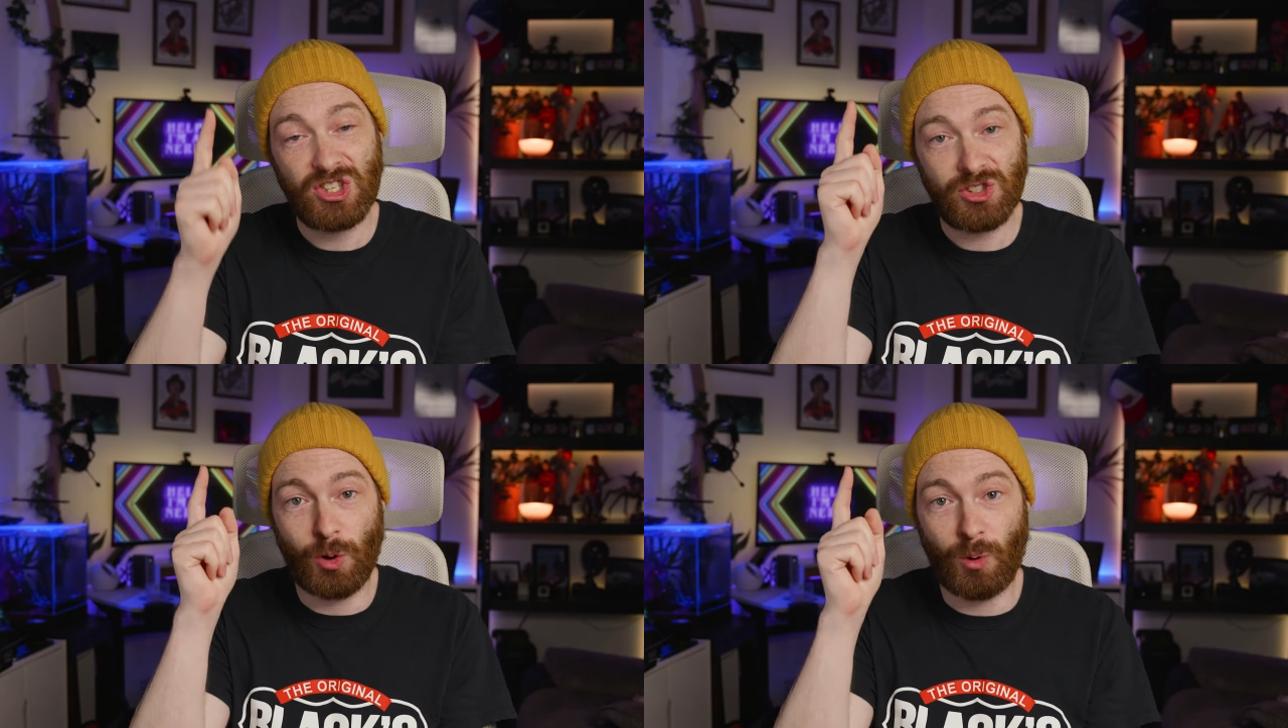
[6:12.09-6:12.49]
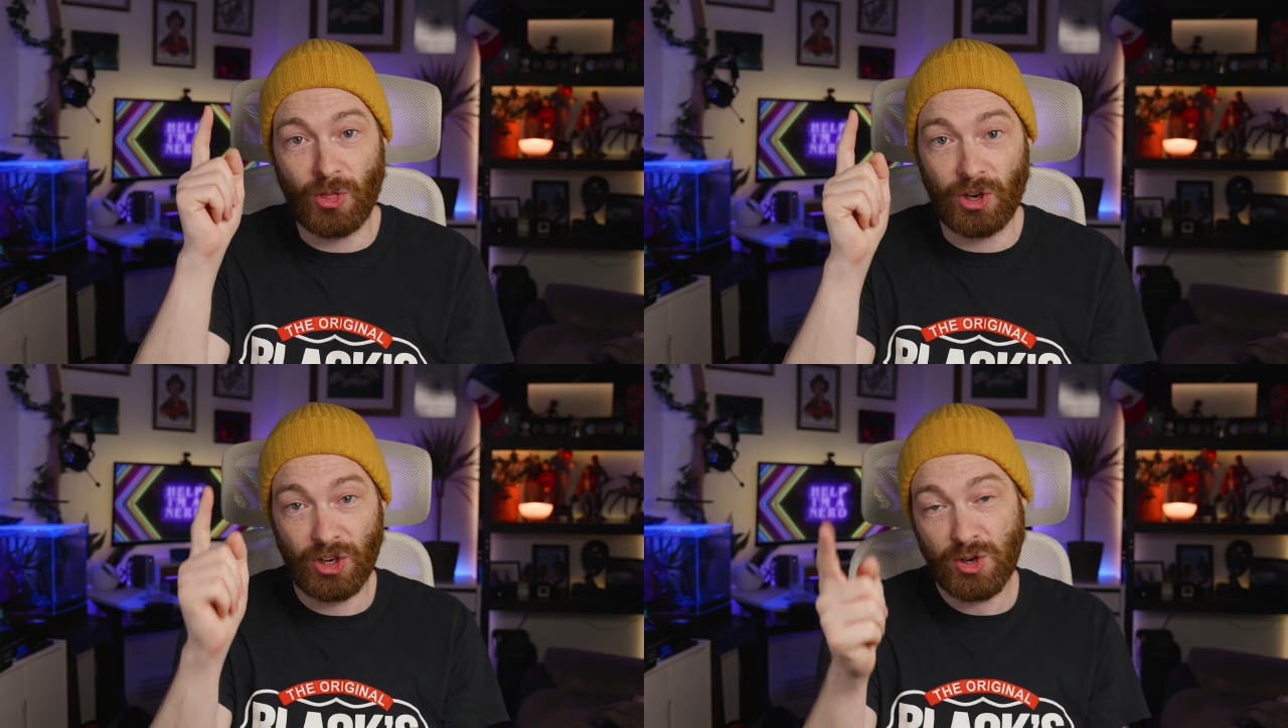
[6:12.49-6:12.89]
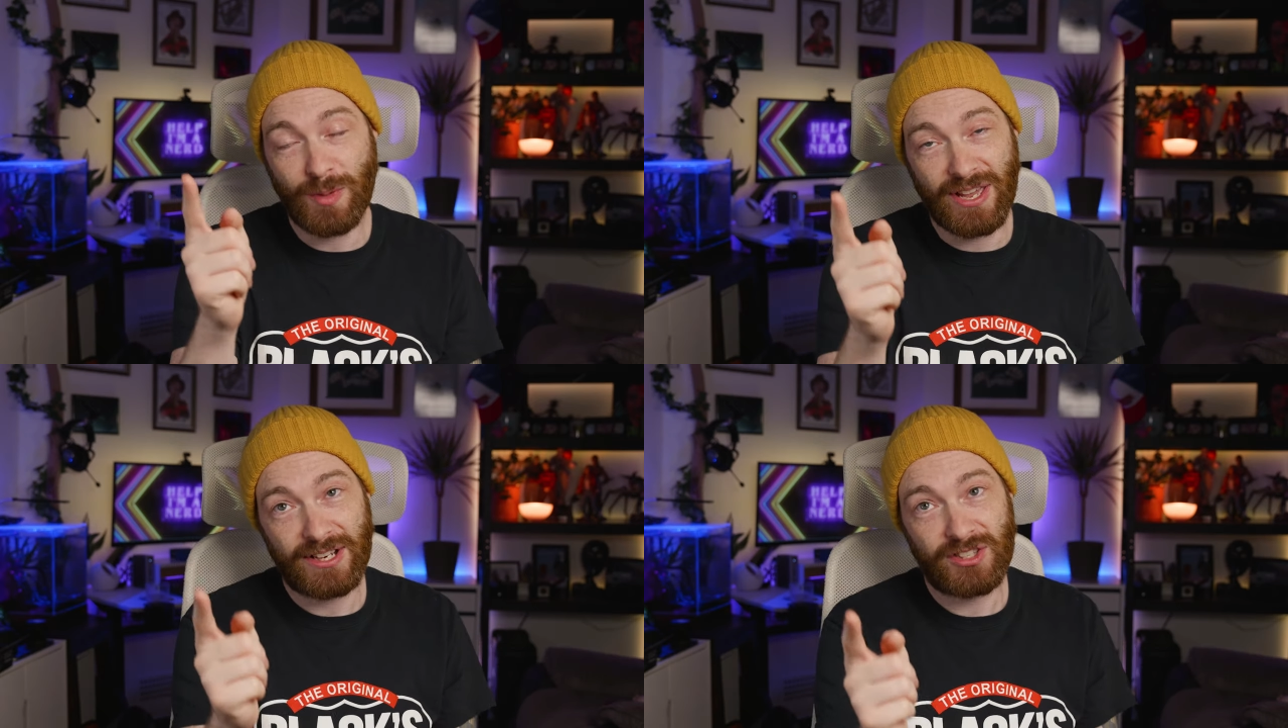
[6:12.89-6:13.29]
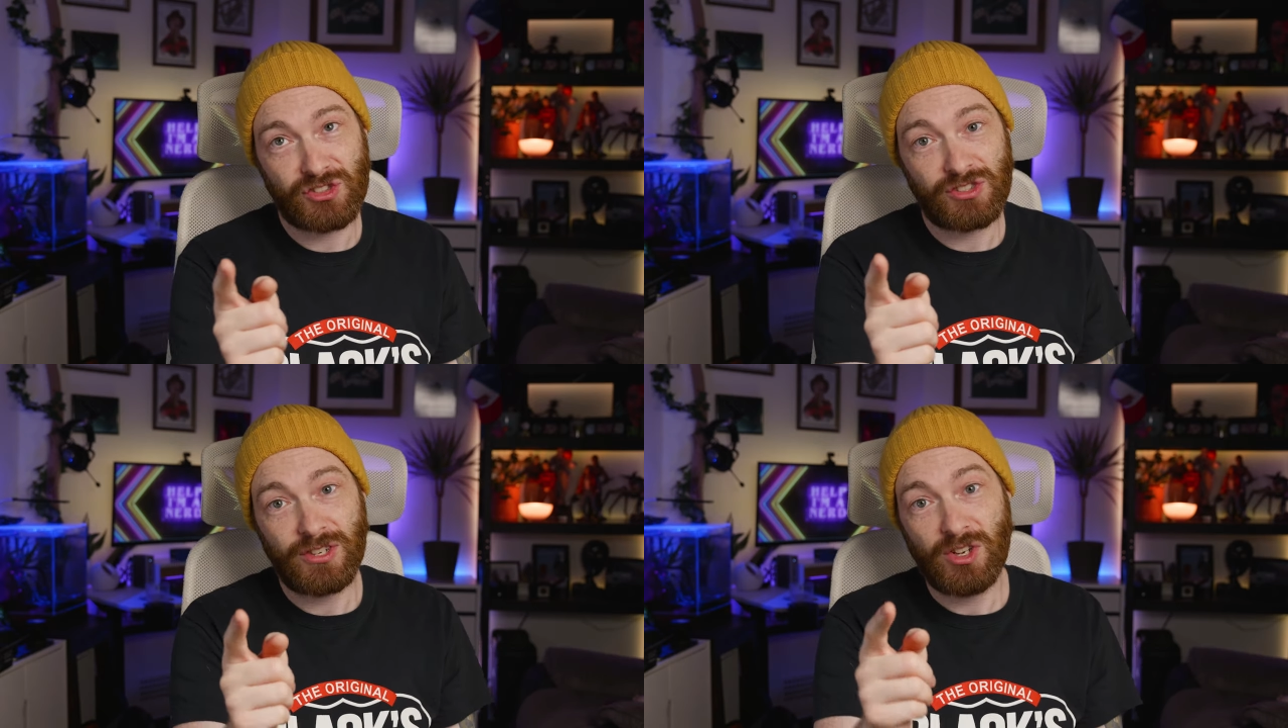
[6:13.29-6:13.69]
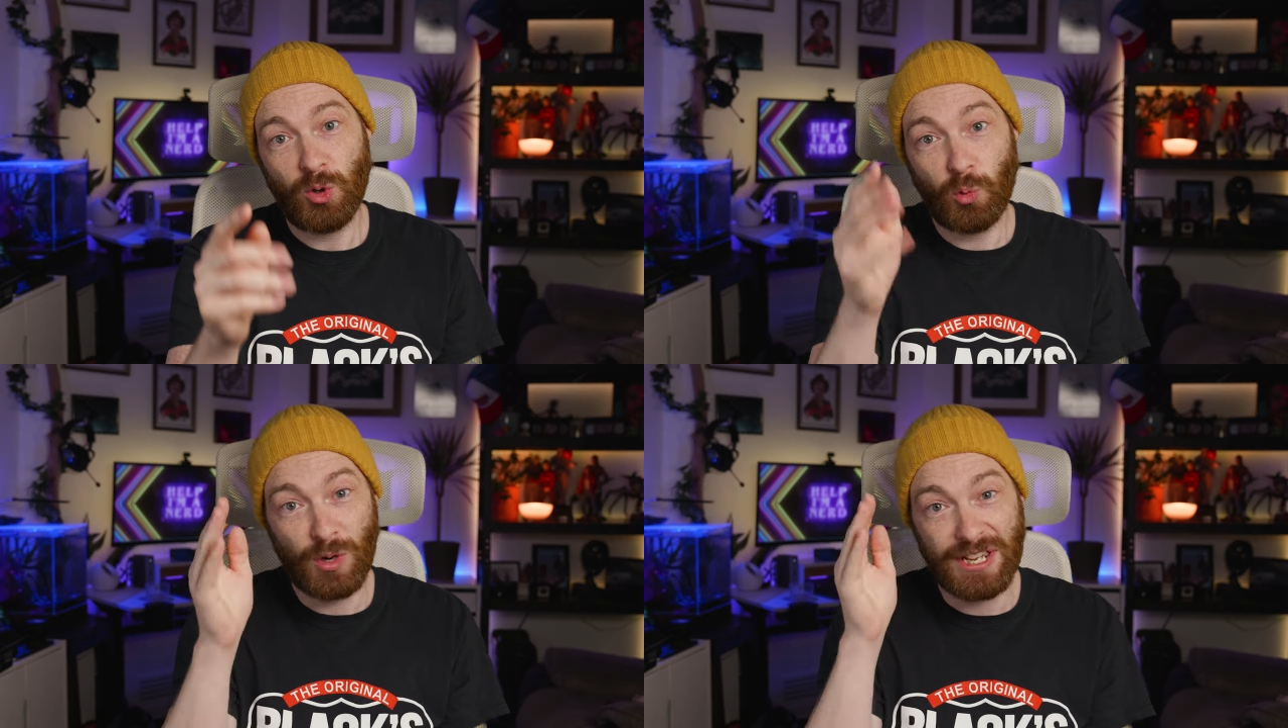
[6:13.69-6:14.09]
So on the Lumix,
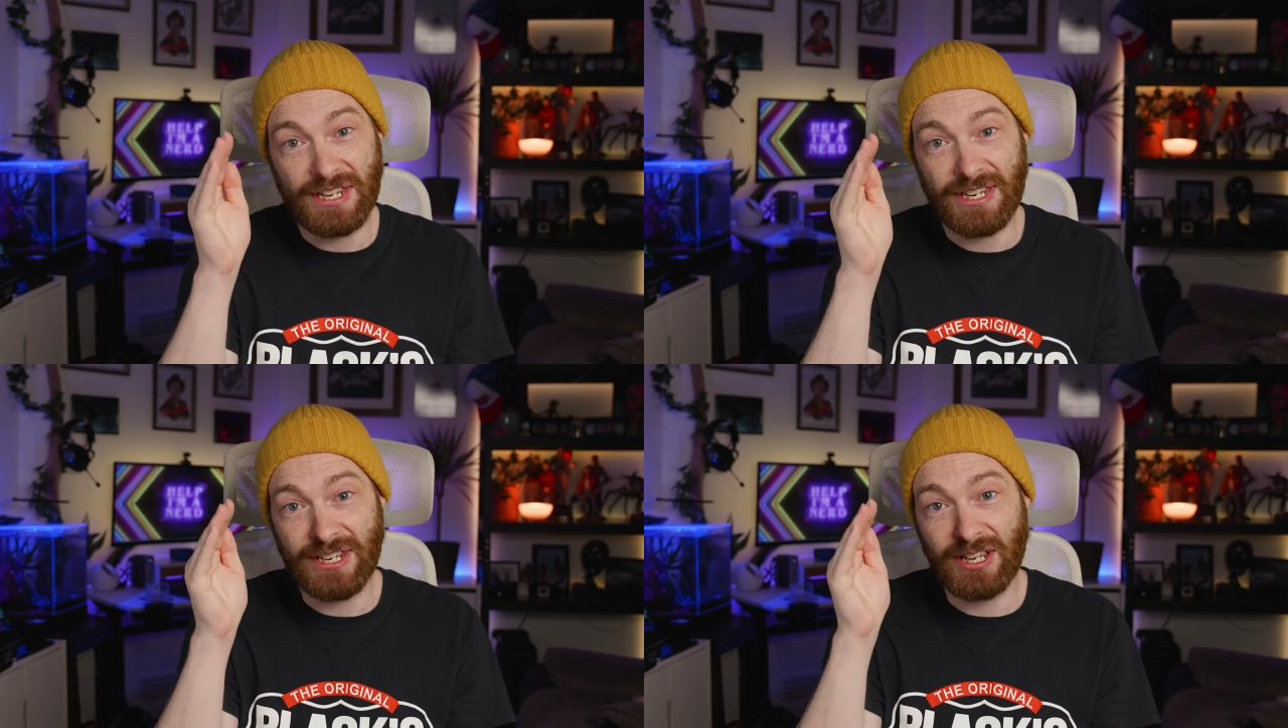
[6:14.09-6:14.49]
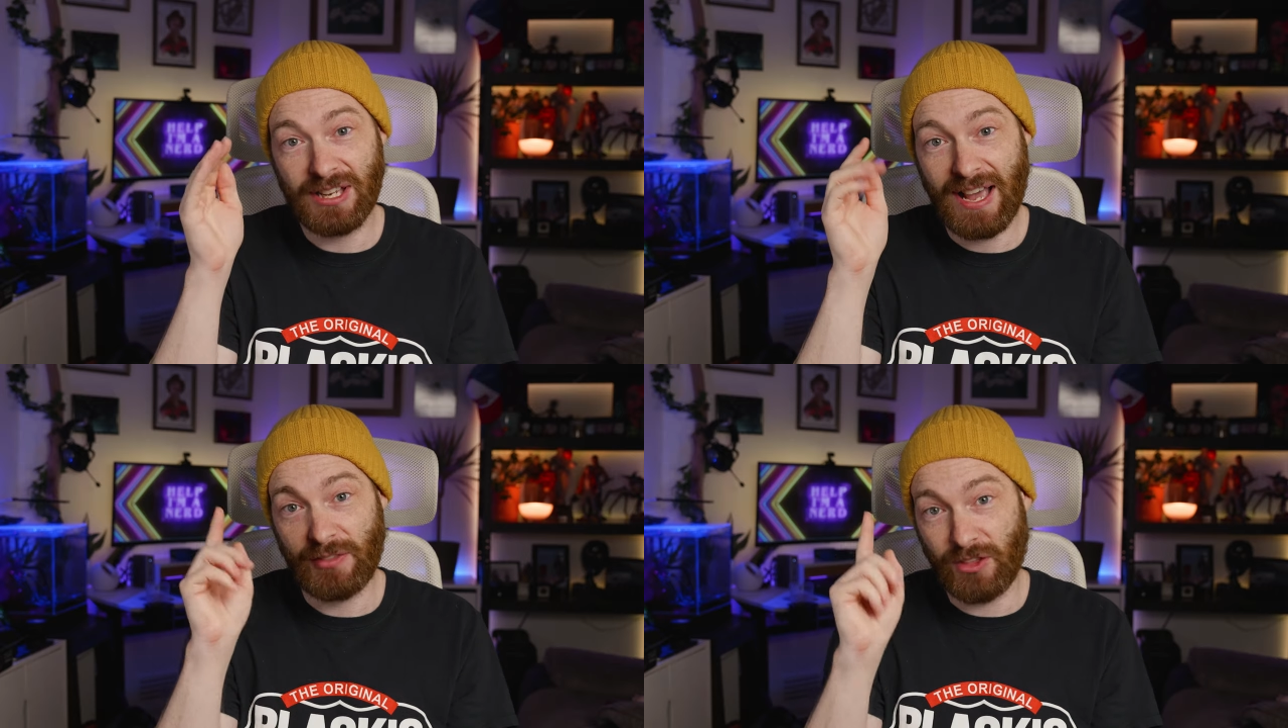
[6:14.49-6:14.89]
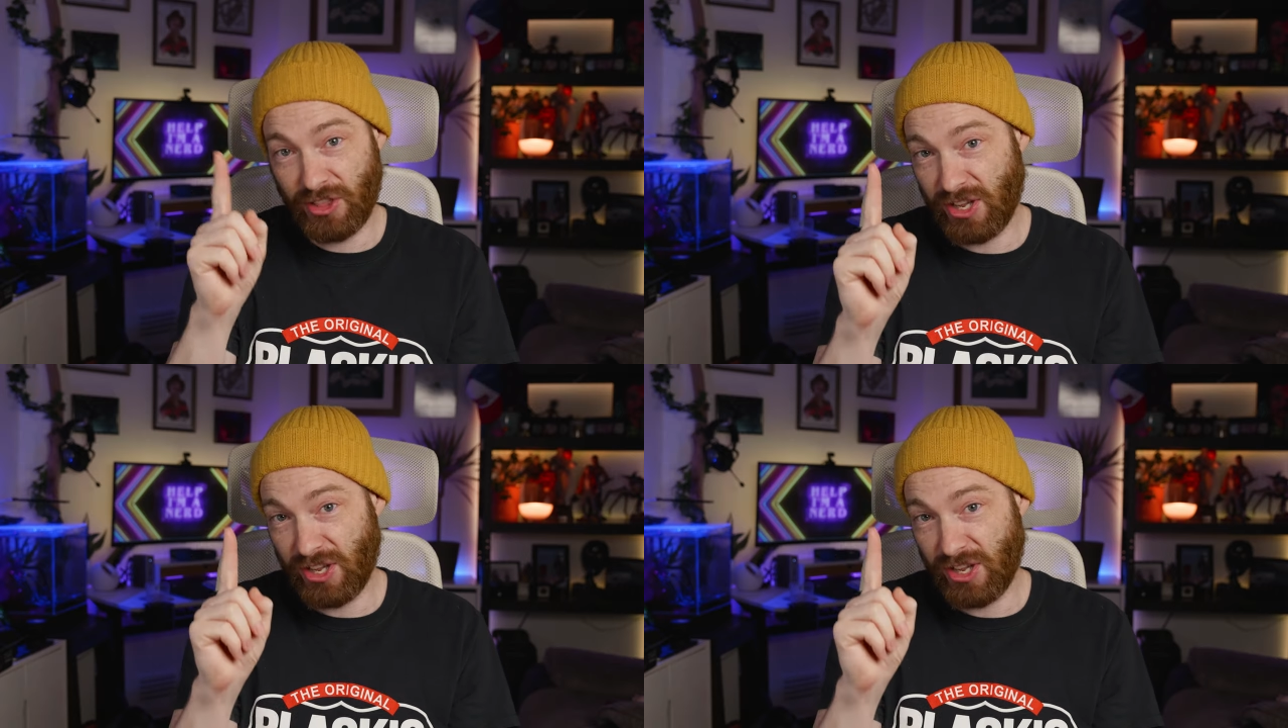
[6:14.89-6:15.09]
we had the